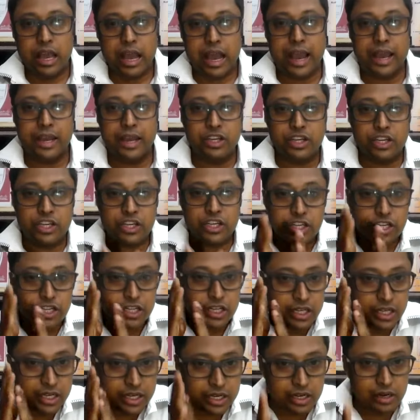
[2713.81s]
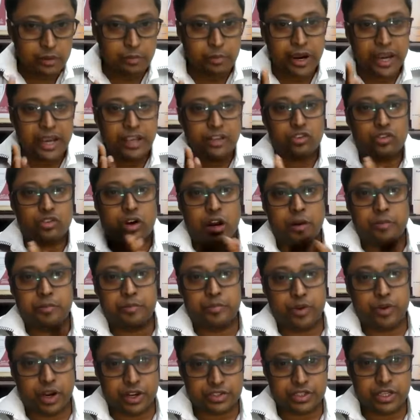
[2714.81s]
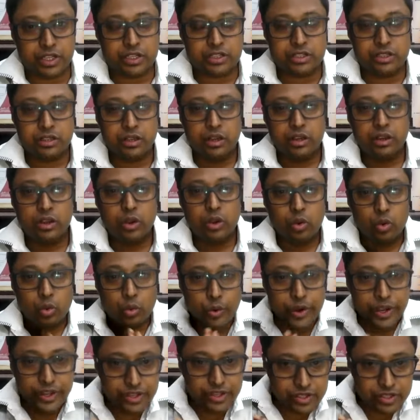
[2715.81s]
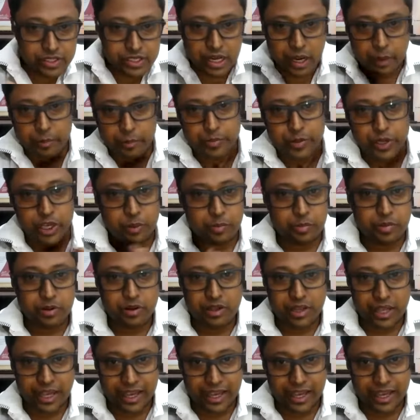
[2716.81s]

and share my thought process with some people.